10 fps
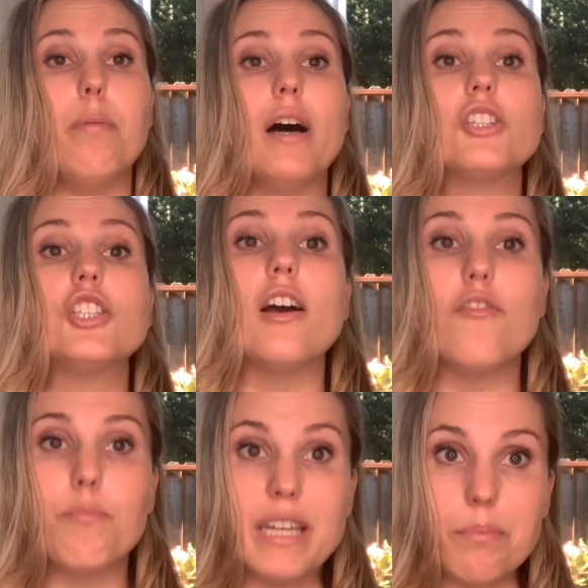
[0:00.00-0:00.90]
bunch
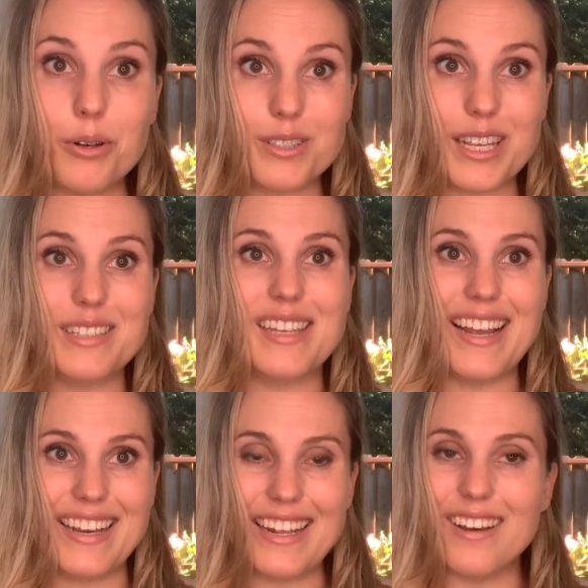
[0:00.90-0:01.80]
of people's
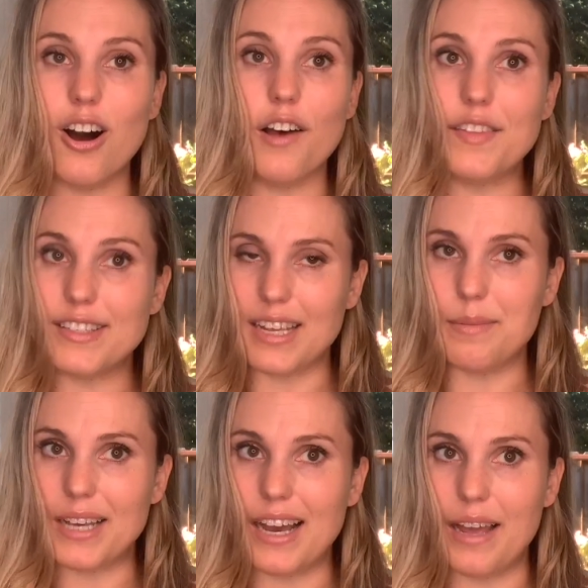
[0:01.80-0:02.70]
anxiety all at the same
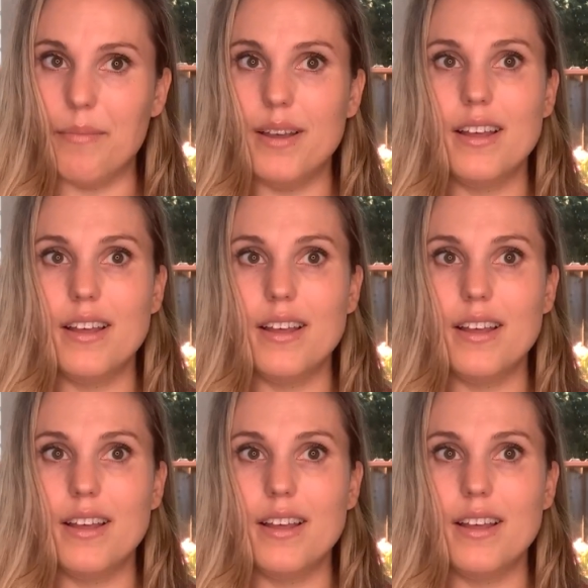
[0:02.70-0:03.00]
time.